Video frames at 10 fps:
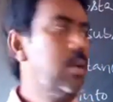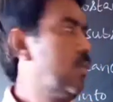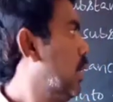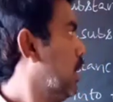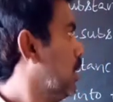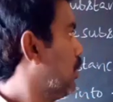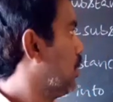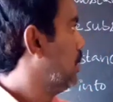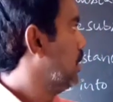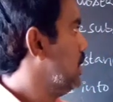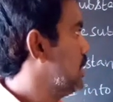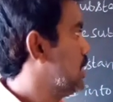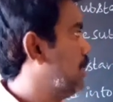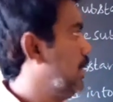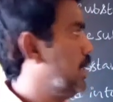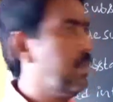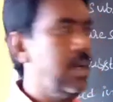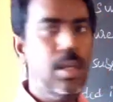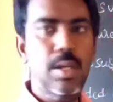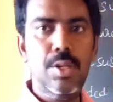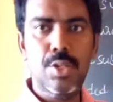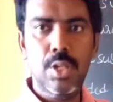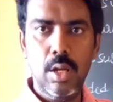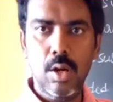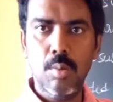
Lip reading: What are the properties exhibited by the initial